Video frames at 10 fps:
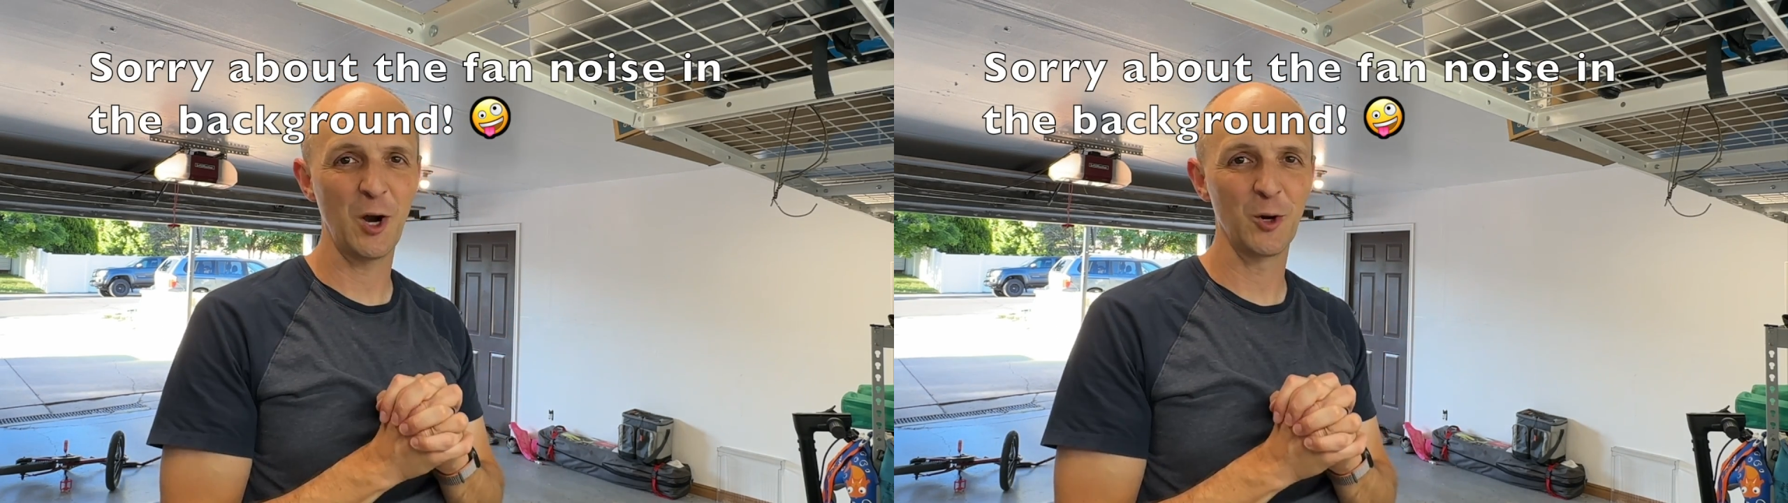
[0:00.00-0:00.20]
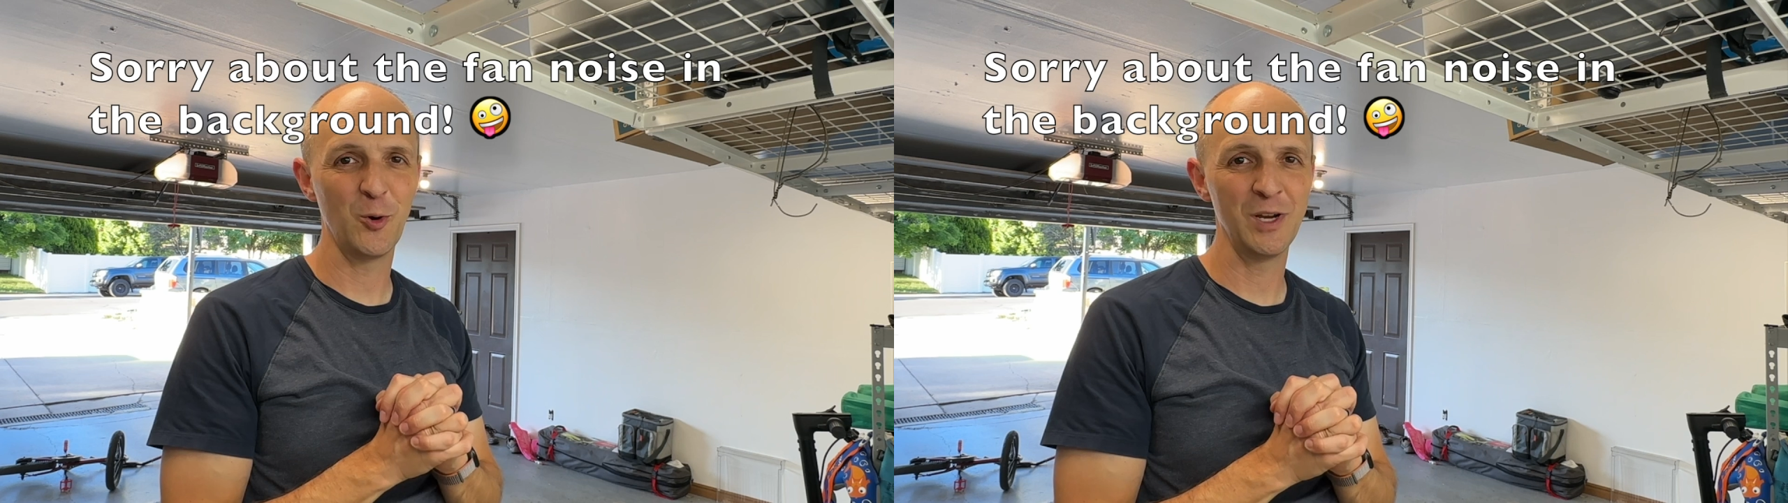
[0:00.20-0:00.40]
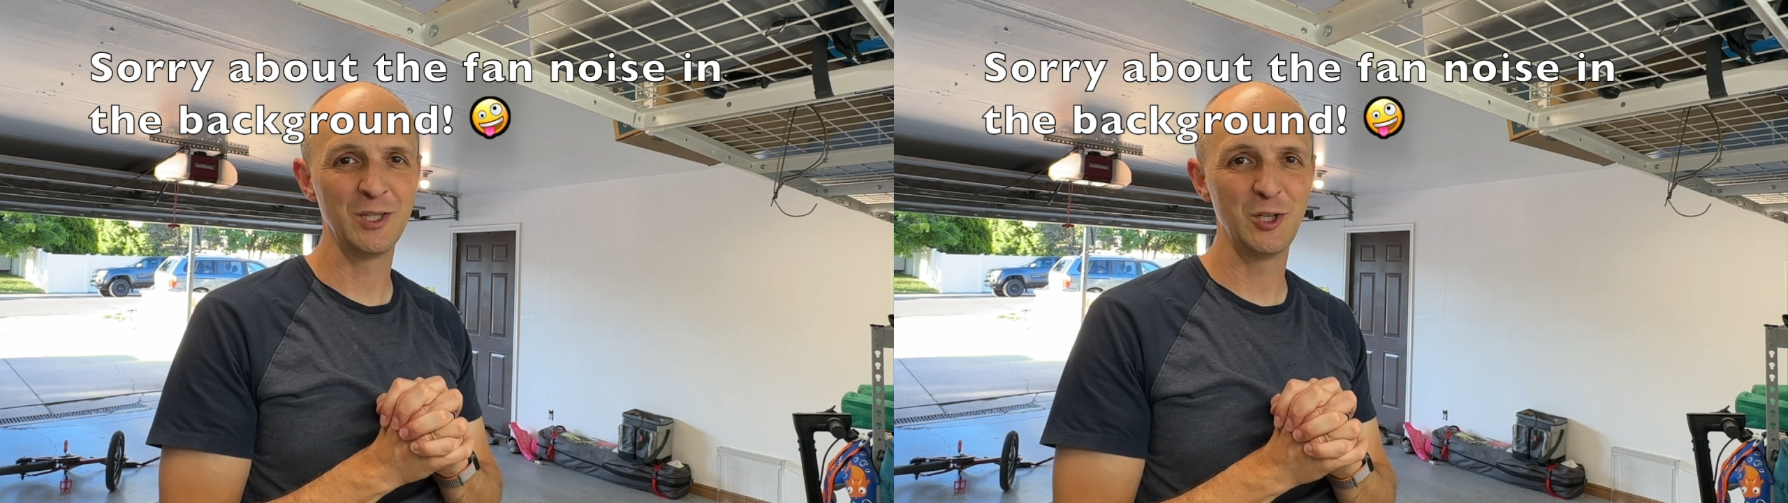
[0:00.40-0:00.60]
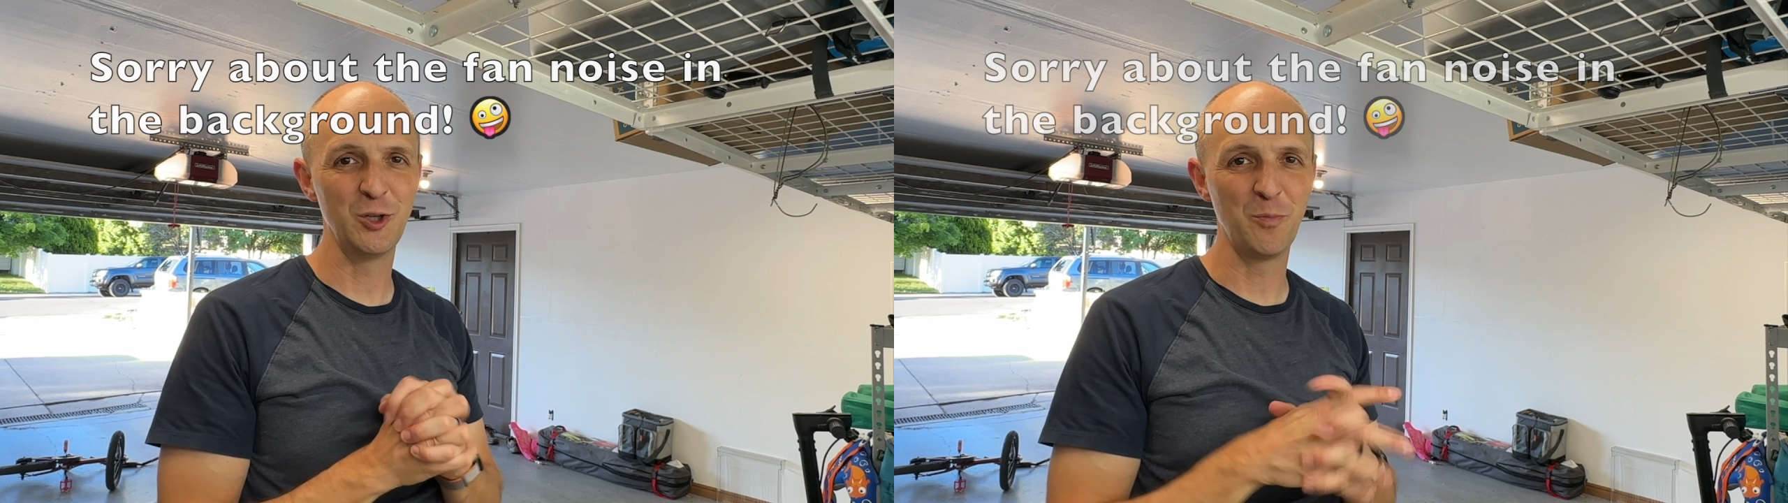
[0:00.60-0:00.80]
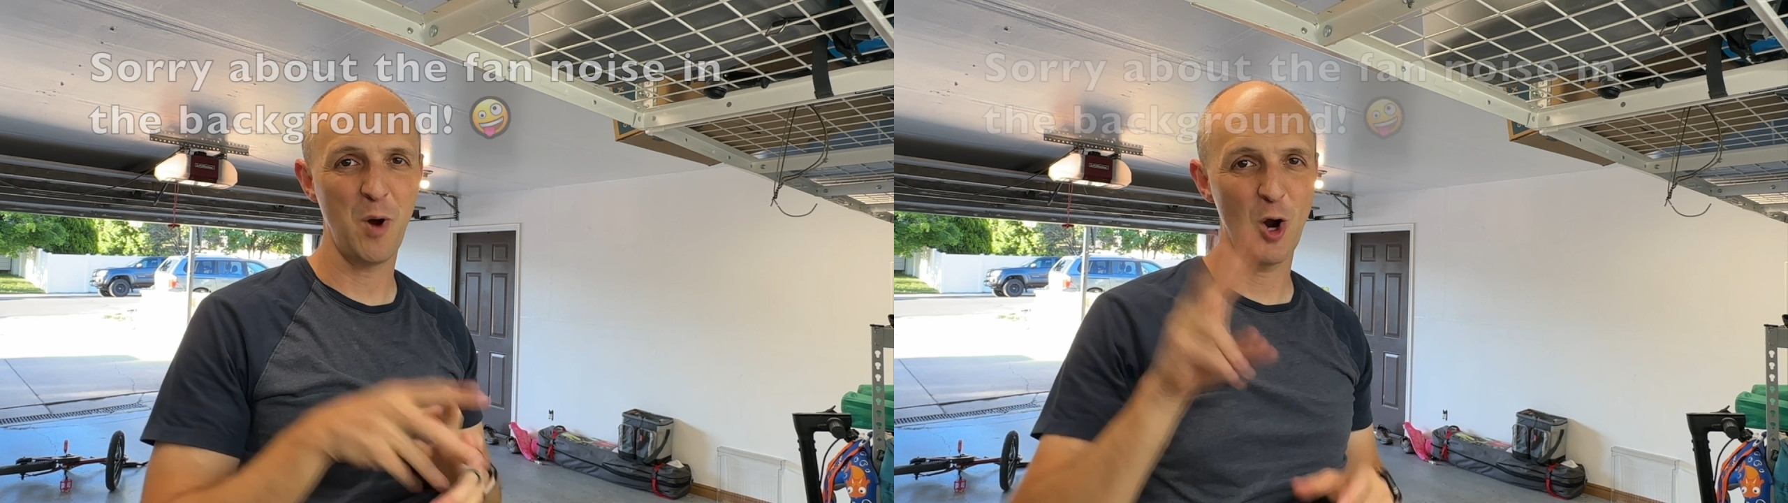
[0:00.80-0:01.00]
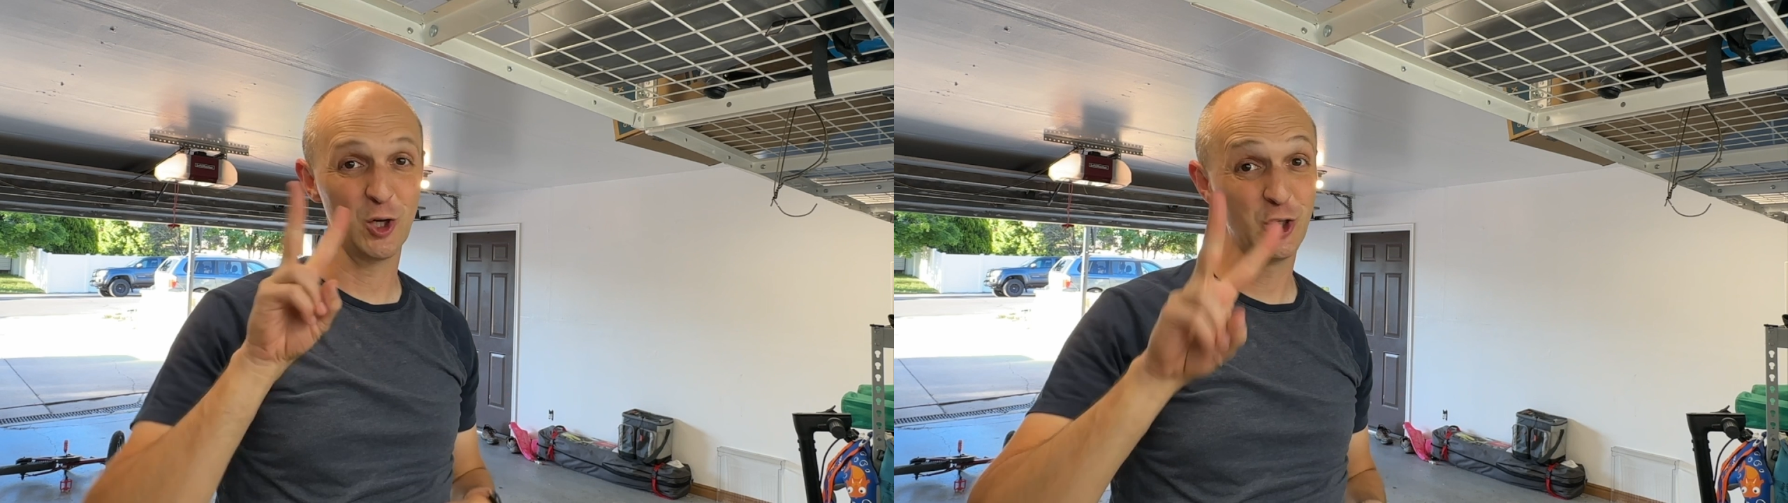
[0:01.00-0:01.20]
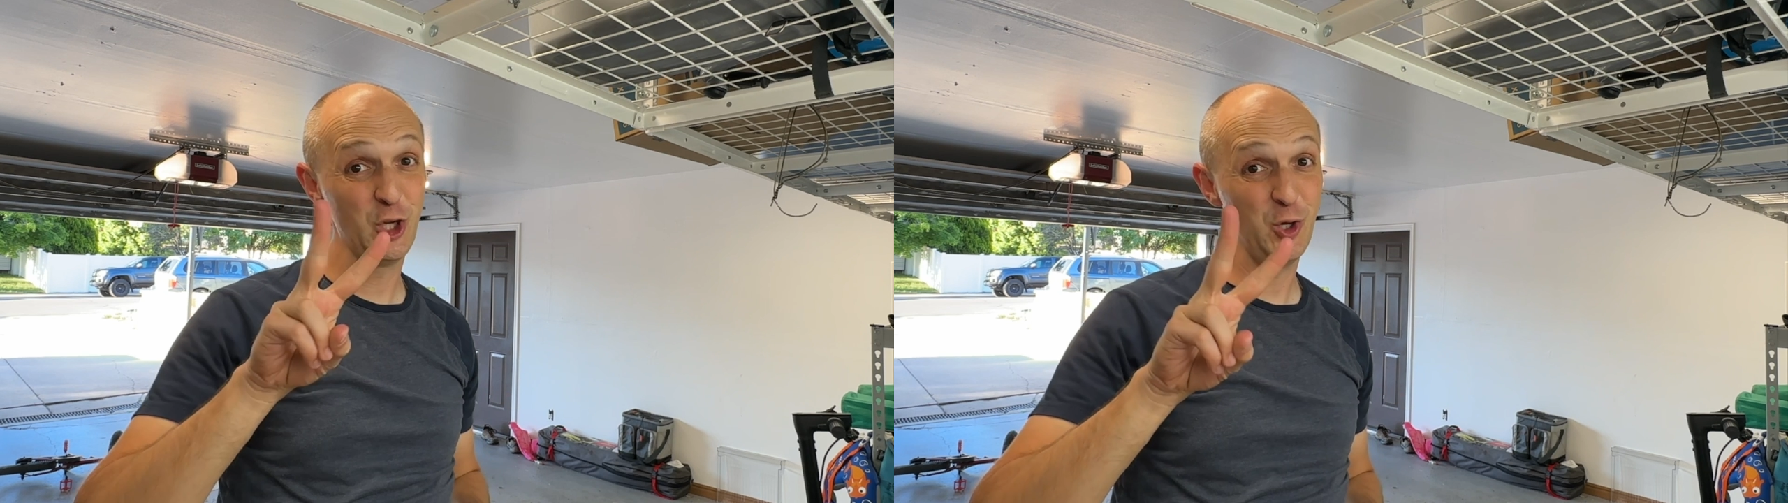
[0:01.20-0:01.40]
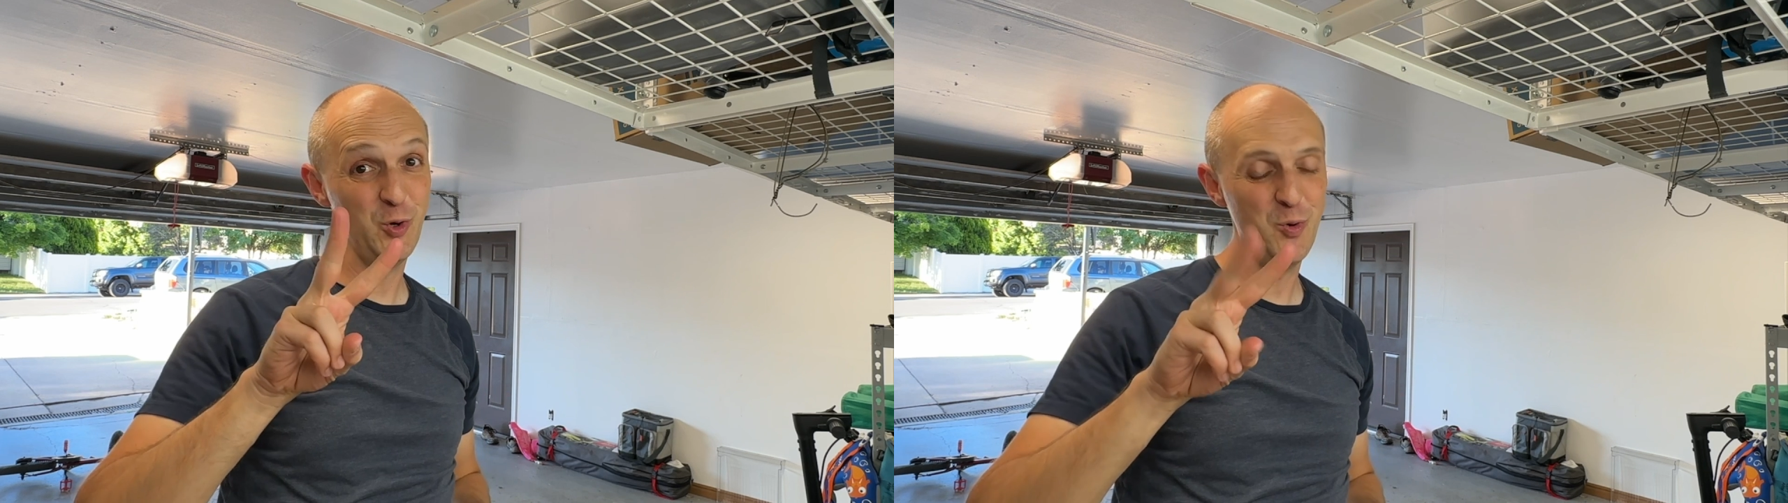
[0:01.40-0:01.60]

going to do part 2